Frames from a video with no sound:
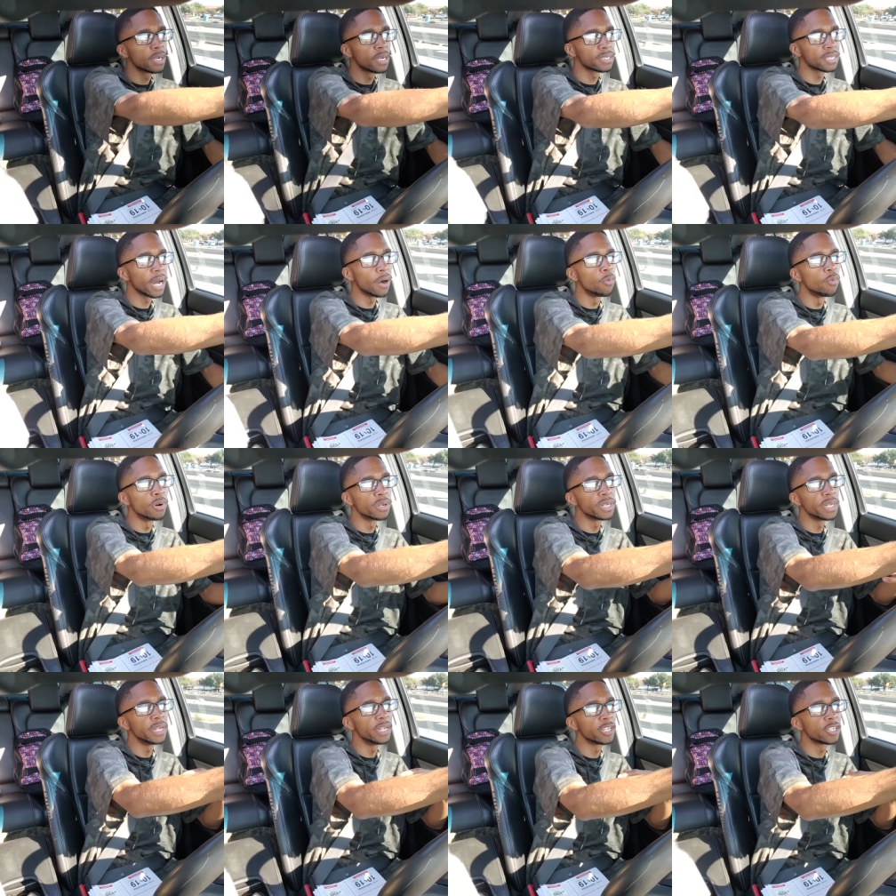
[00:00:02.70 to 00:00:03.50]
because I
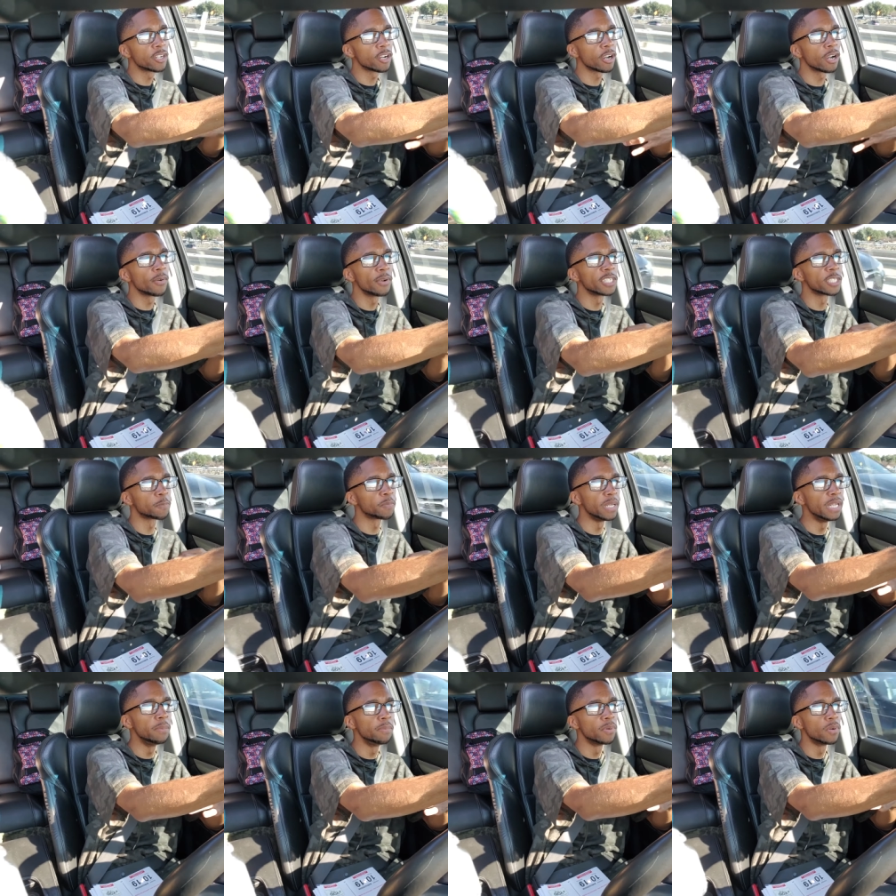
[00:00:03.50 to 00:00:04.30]
want to encourage
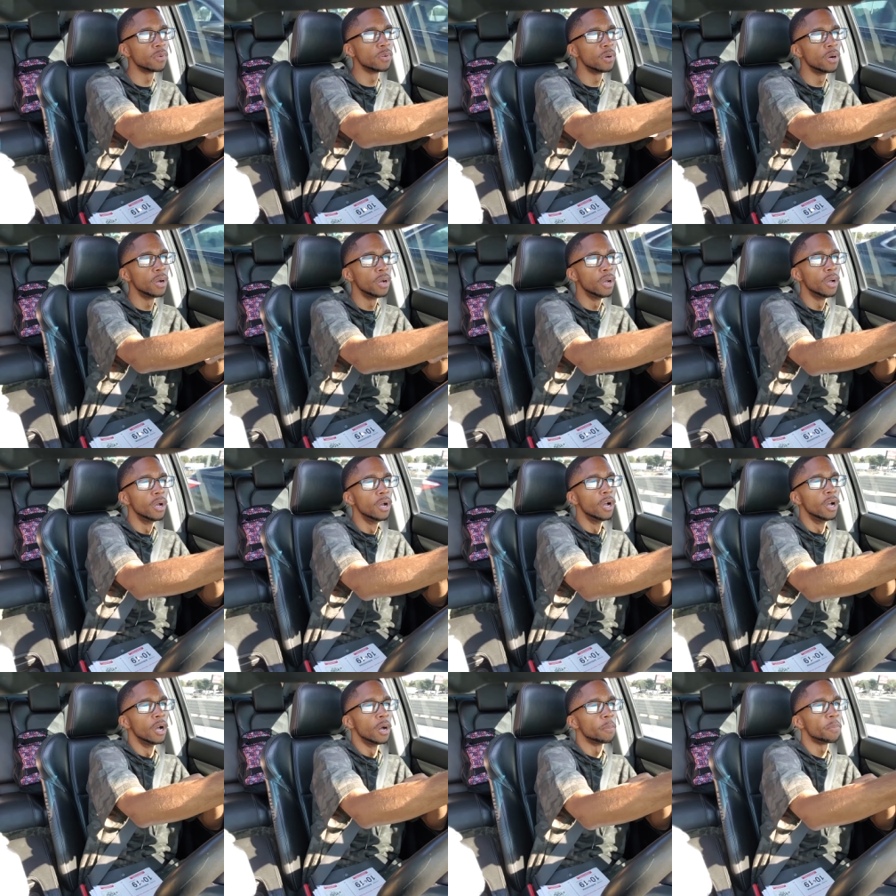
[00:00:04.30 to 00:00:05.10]
people,
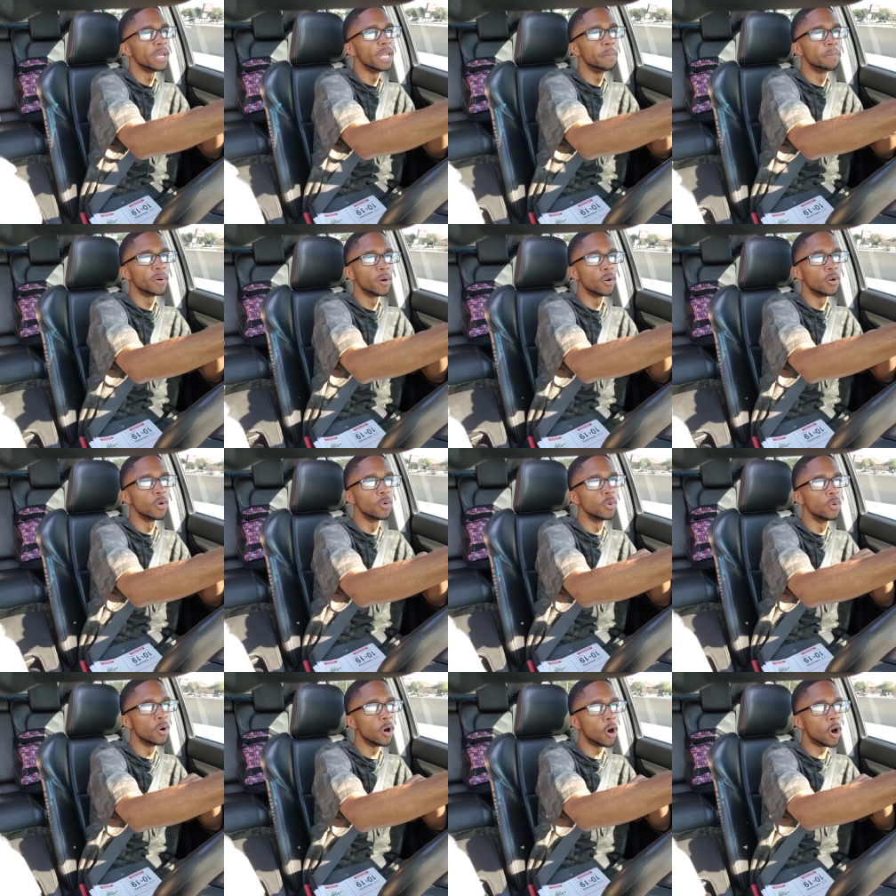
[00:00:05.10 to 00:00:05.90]
people
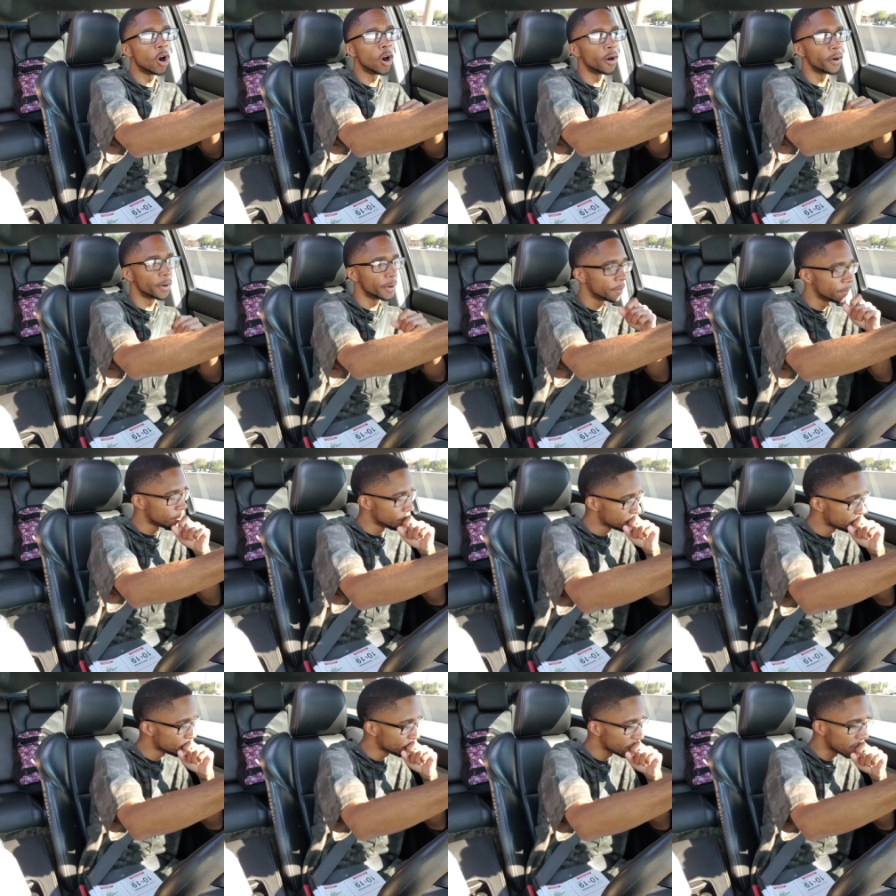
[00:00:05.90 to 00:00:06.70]
who are
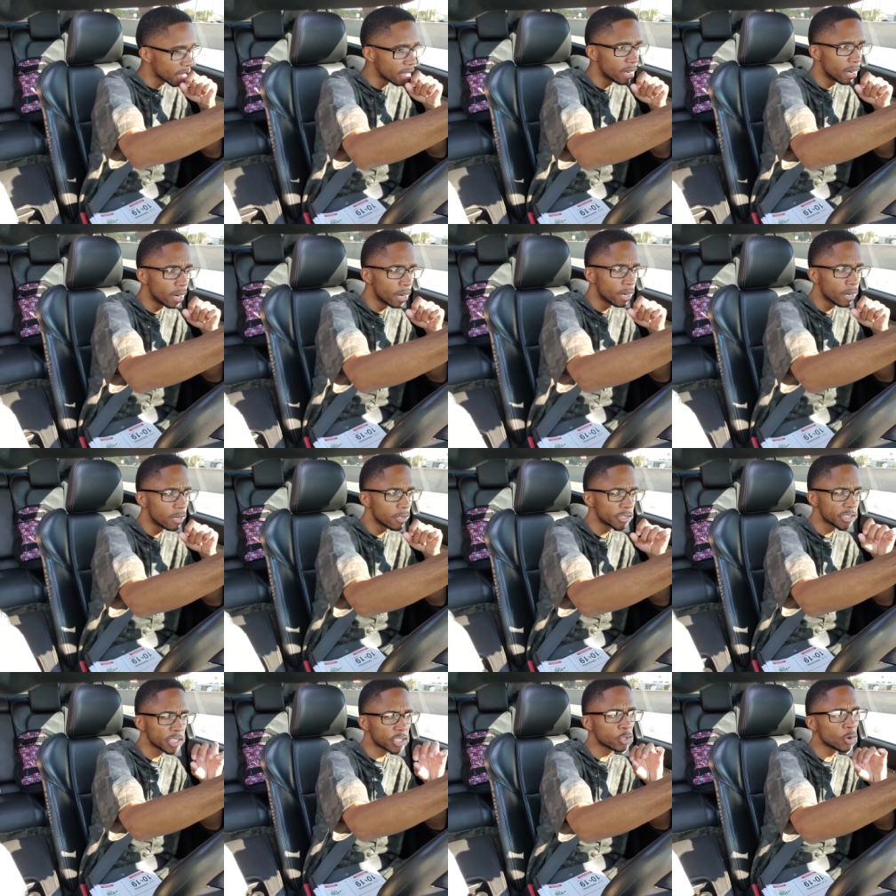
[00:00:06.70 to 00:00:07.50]

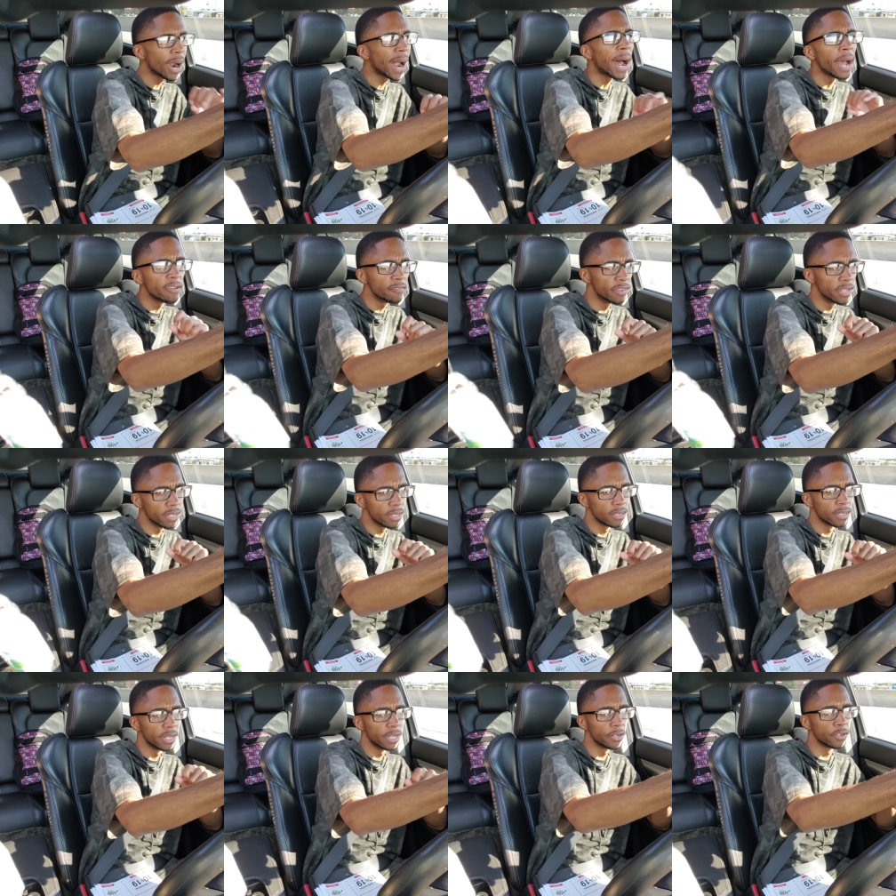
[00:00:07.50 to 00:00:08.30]
uh,
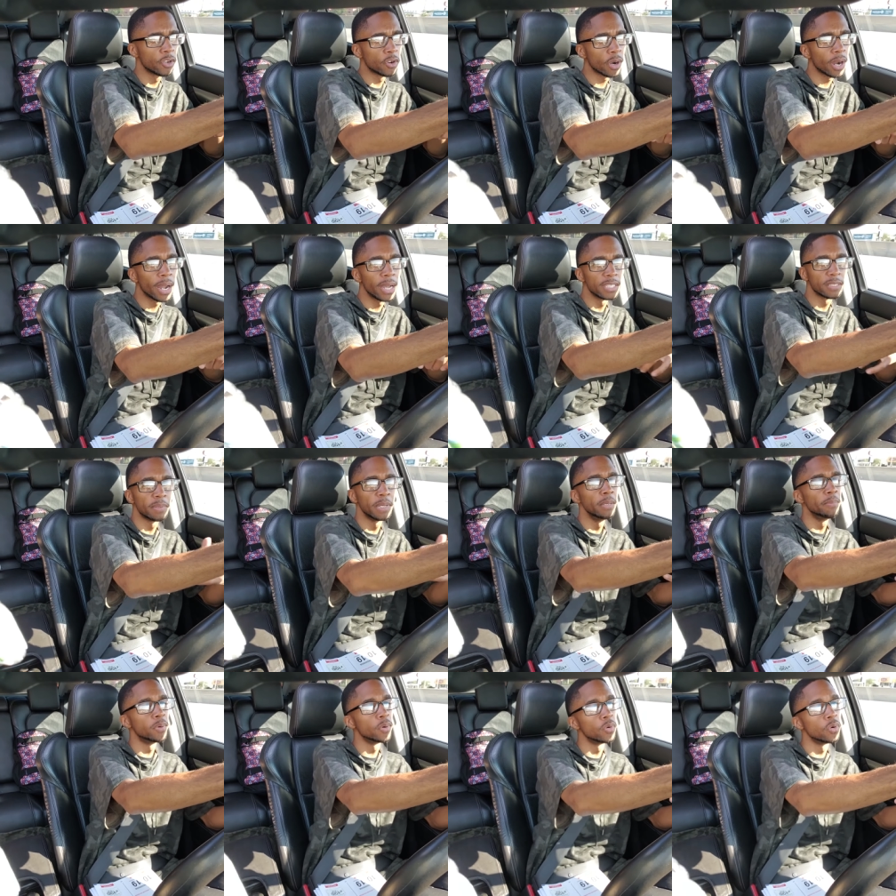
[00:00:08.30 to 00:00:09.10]
striving in Christ,
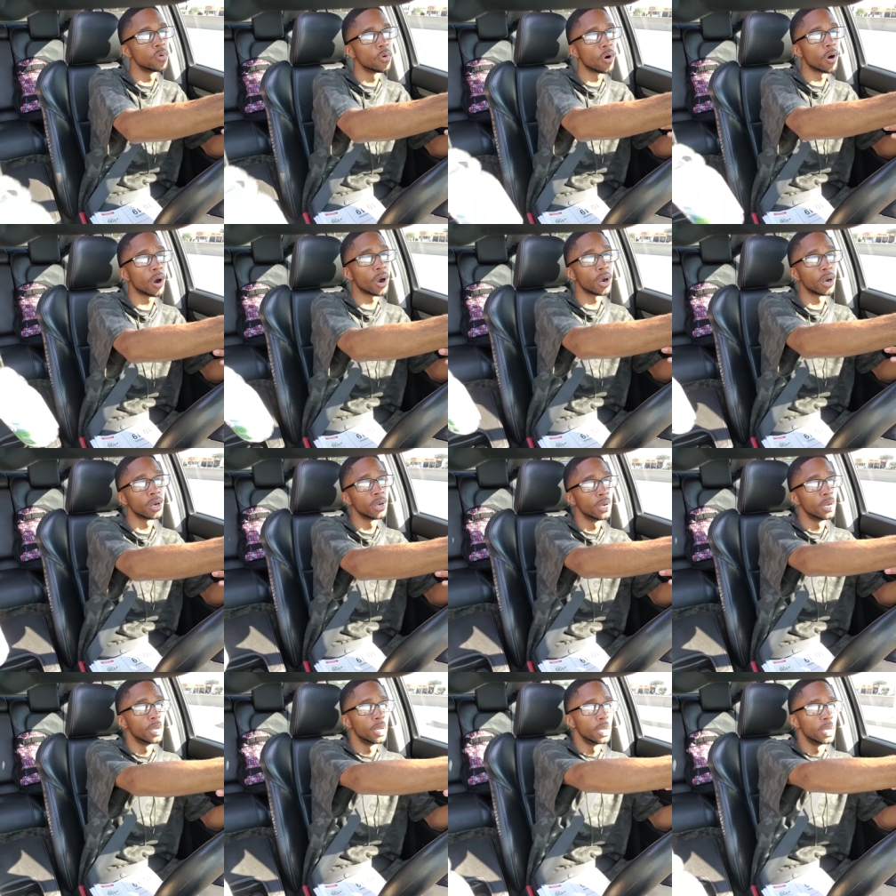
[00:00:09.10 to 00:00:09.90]
people who are
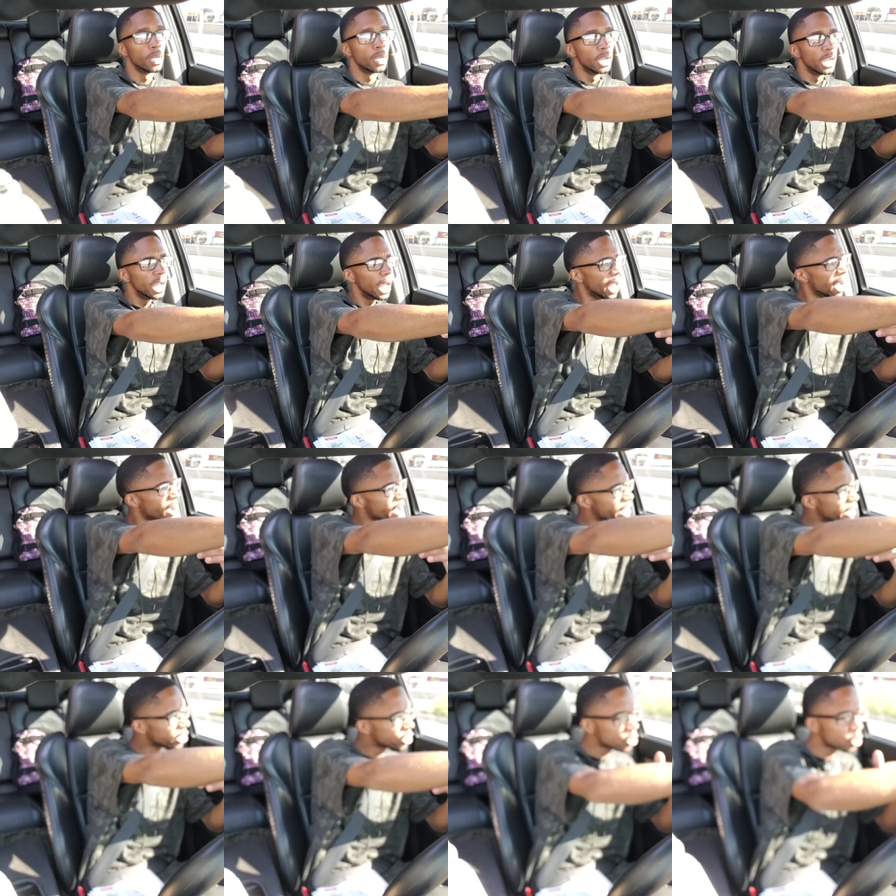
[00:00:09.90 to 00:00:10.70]
out
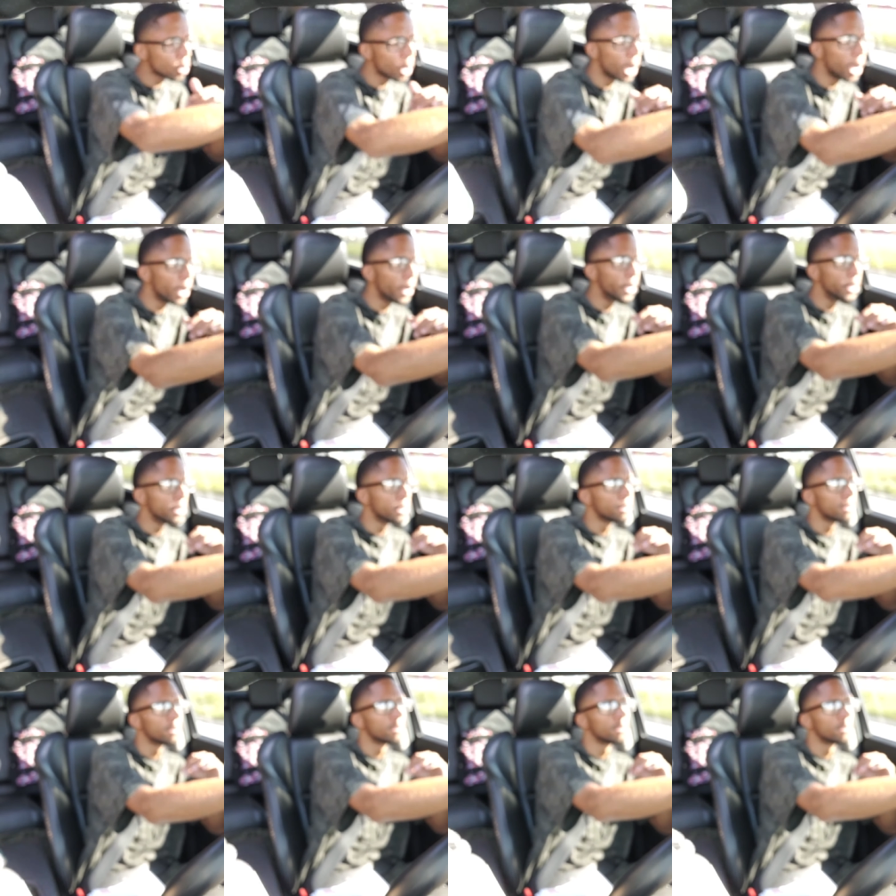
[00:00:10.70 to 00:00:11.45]
here trying,